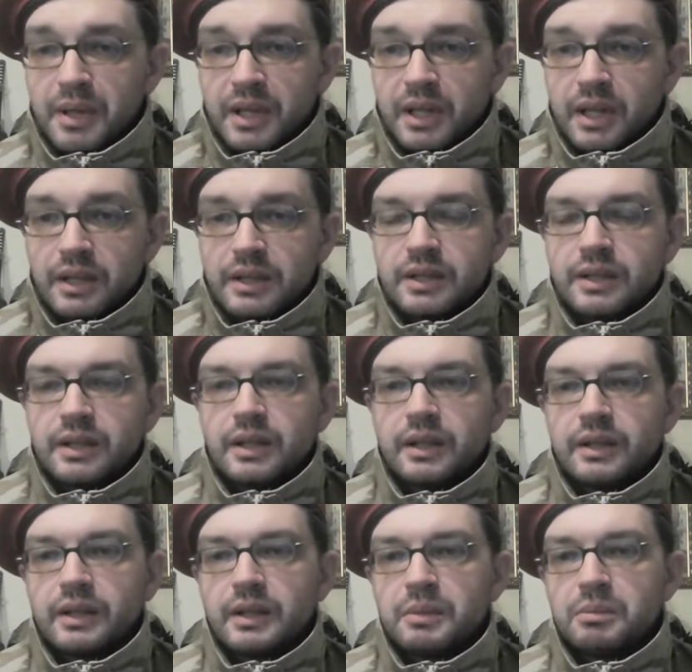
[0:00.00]
biggest
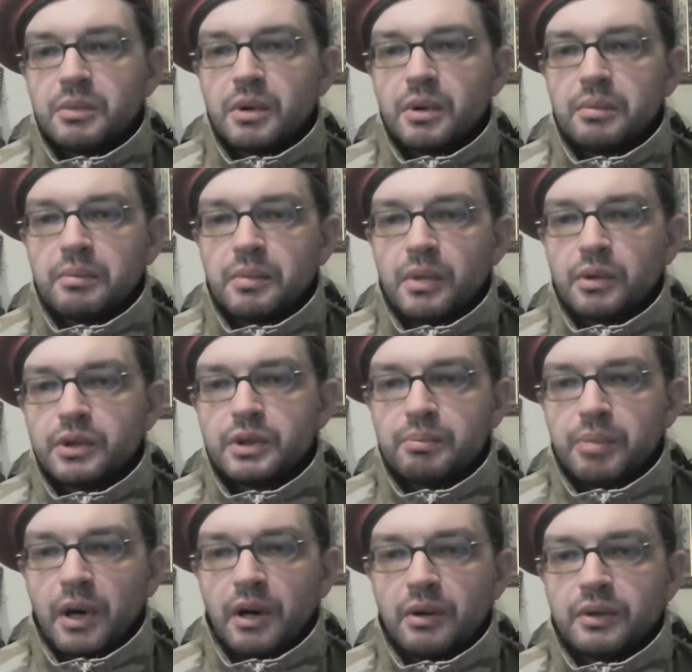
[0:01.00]
and the
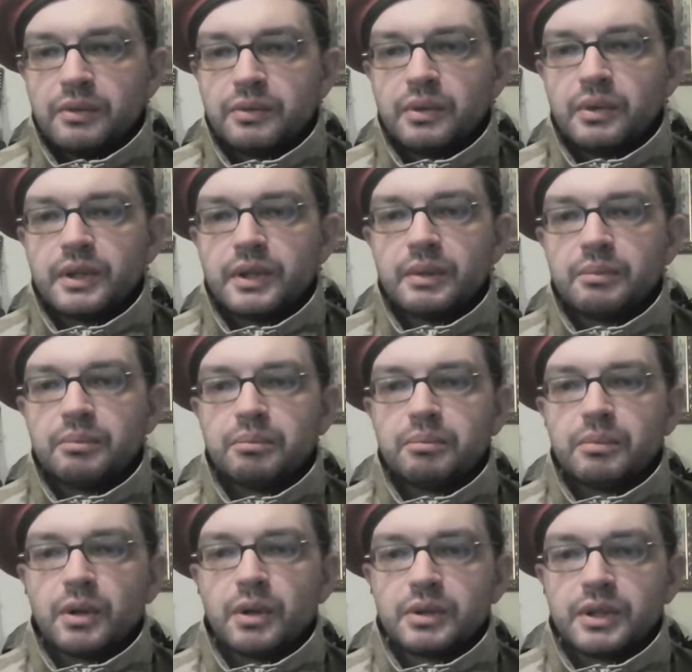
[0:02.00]
most powerful, the
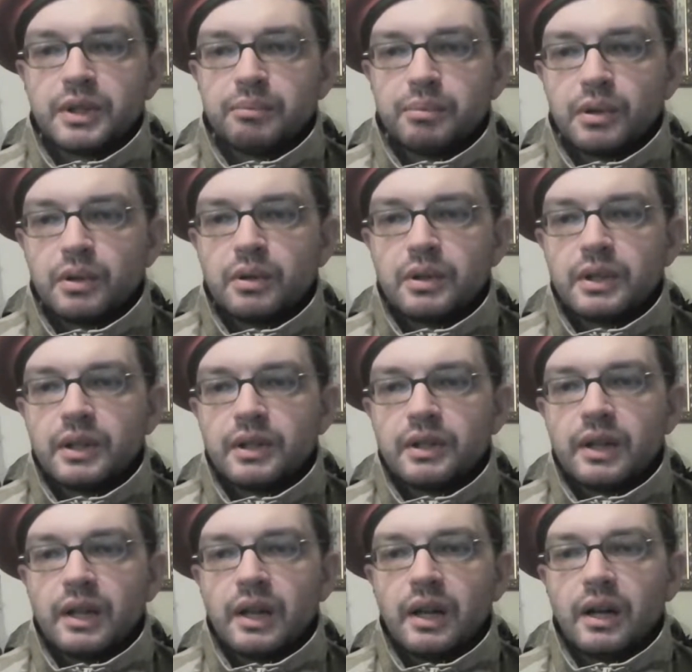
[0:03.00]
most important
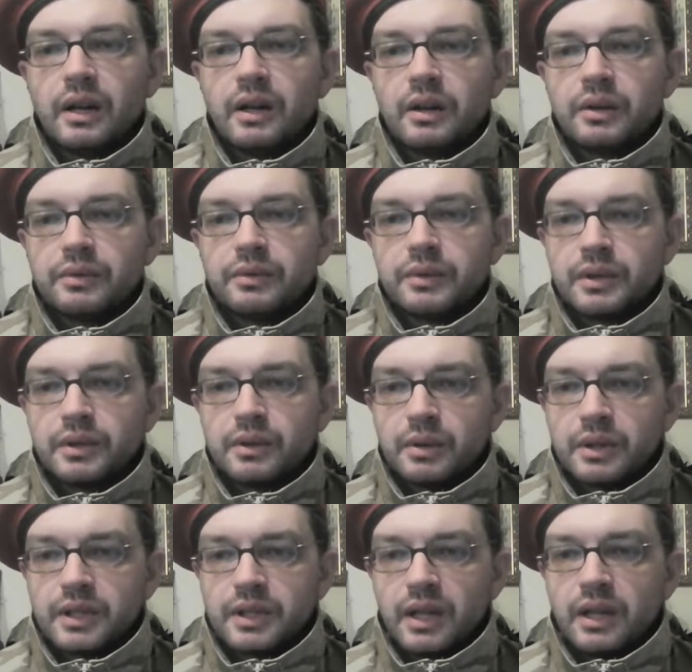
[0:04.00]
ally of the
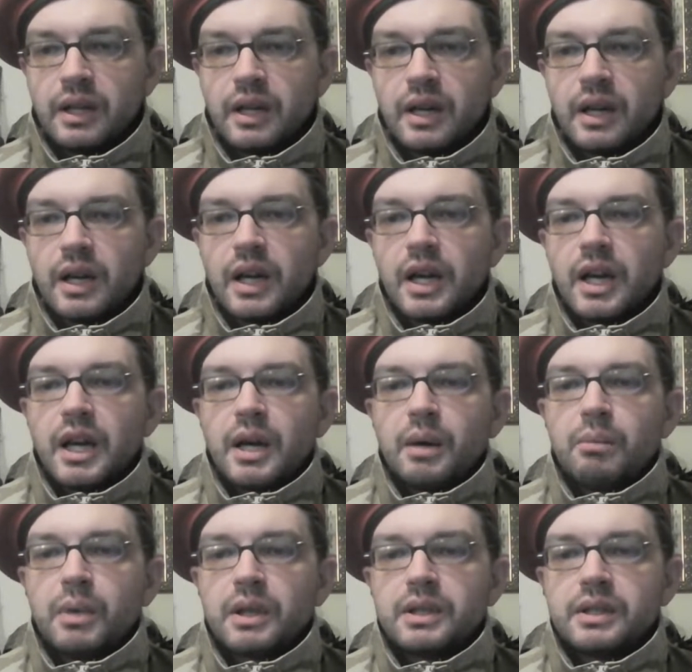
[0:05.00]
USA,
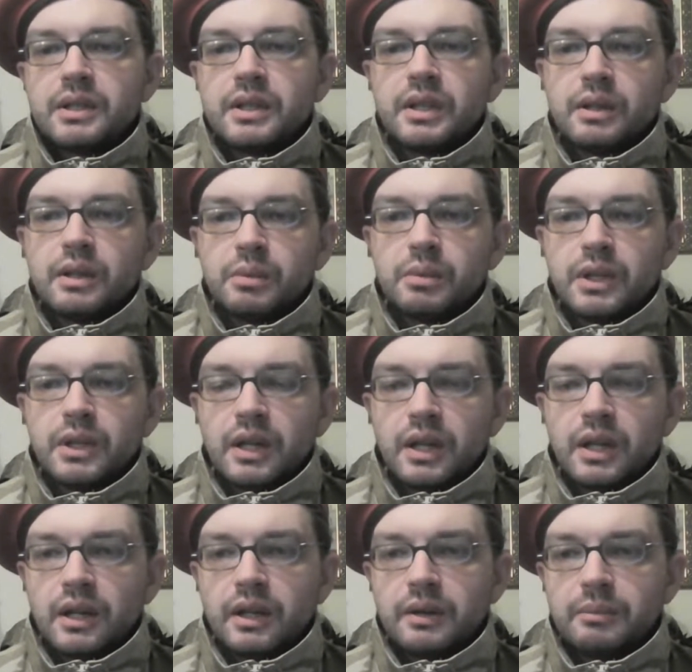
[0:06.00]
but still we
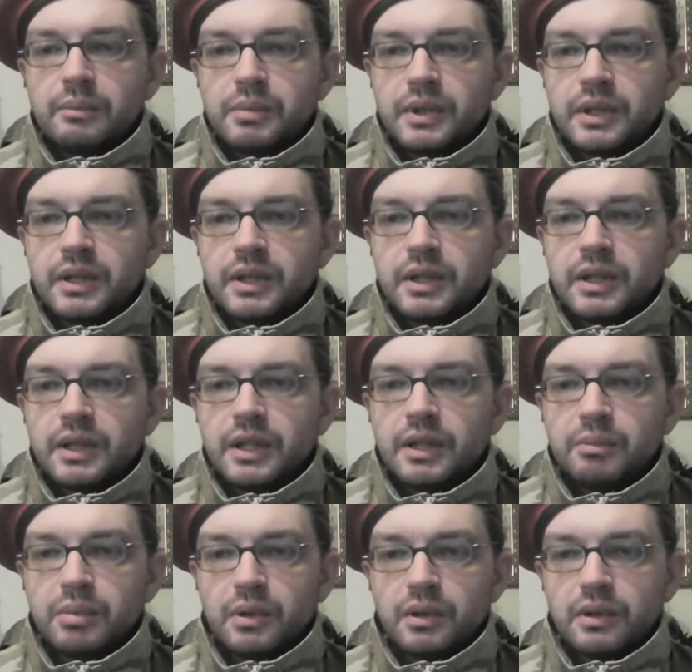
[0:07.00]
are
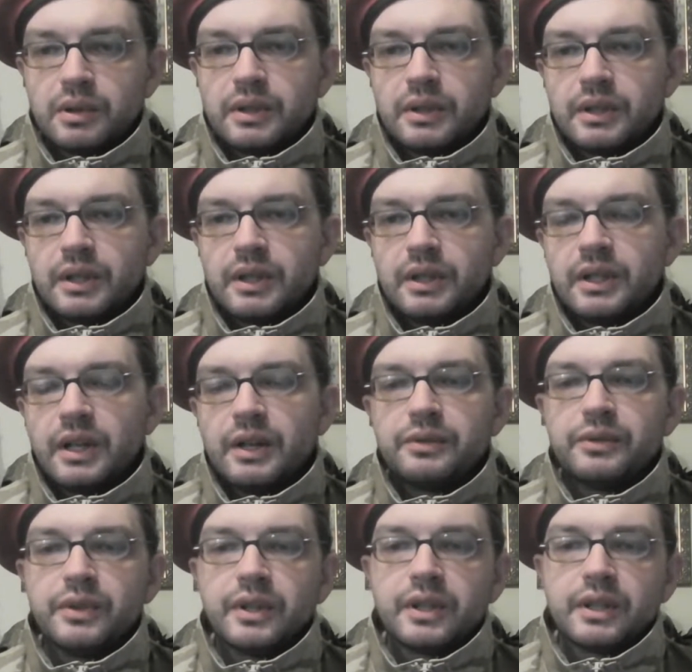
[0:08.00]
pretty important. And I
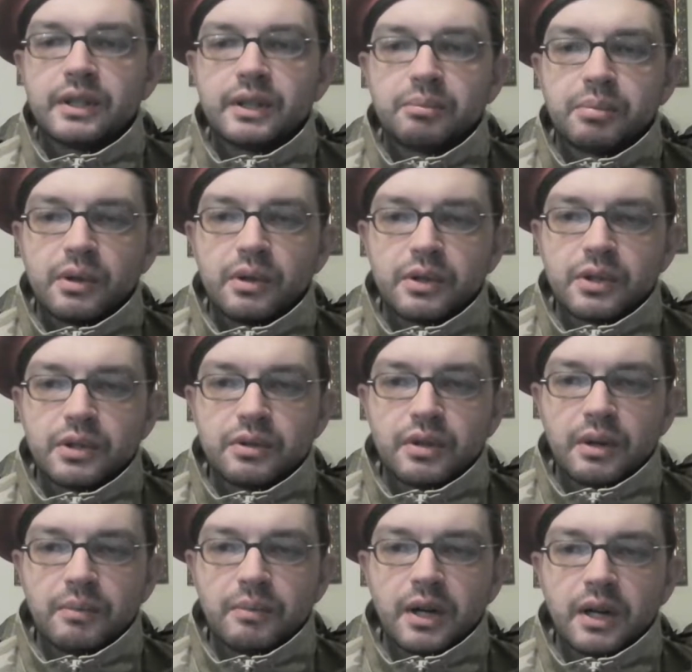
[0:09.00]
think the
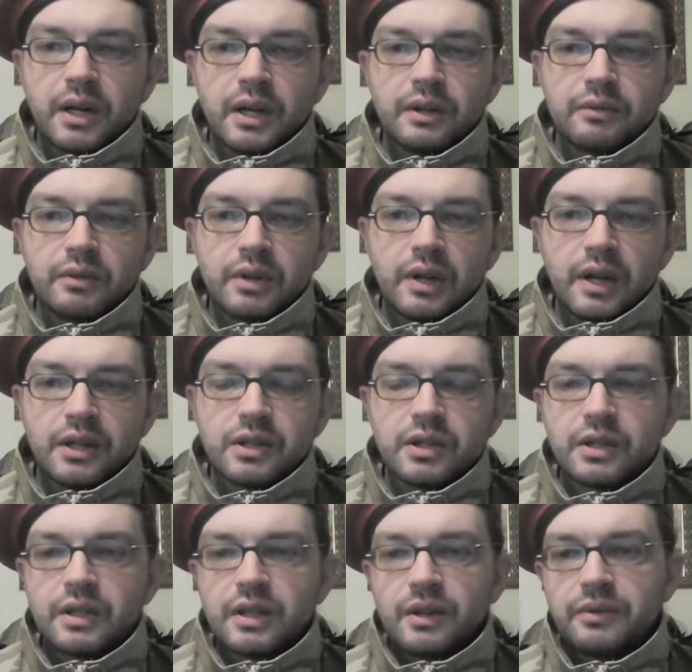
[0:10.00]
Polish American
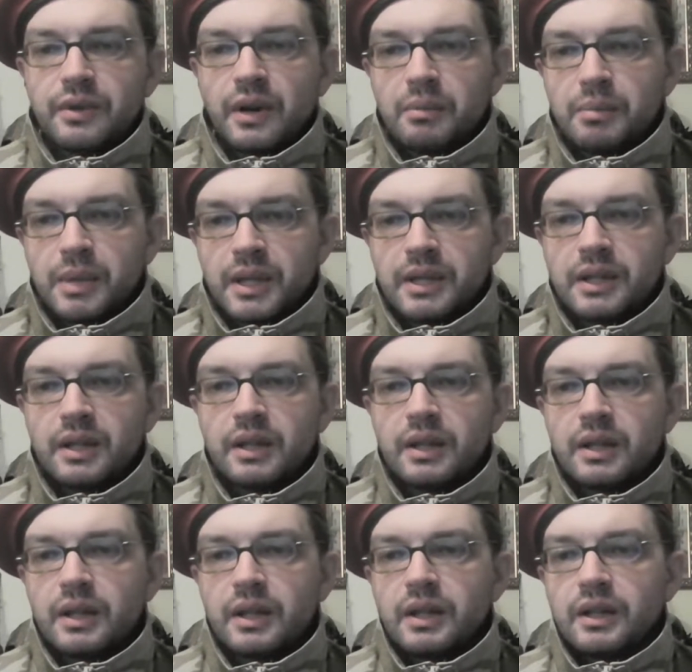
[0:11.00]
relations are far better
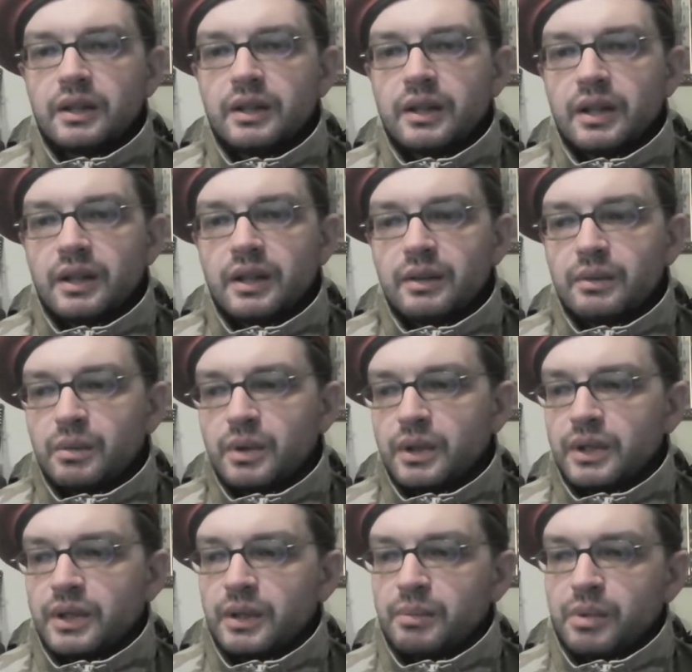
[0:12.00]
than
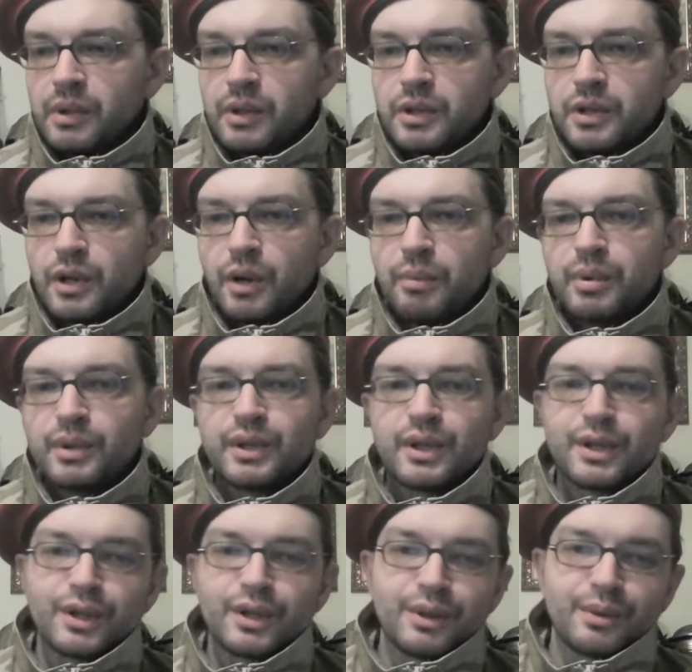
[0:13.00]
what the Polish
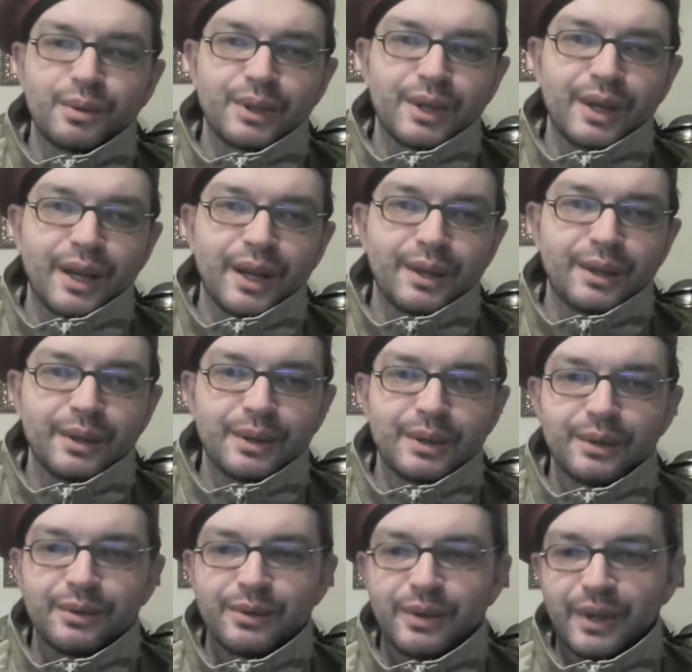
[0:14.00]
opposition would like you
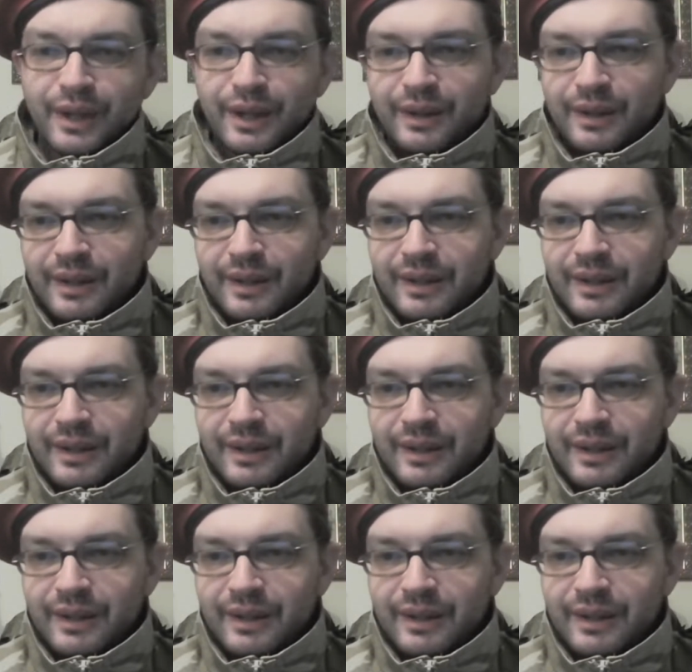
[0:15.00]
to think.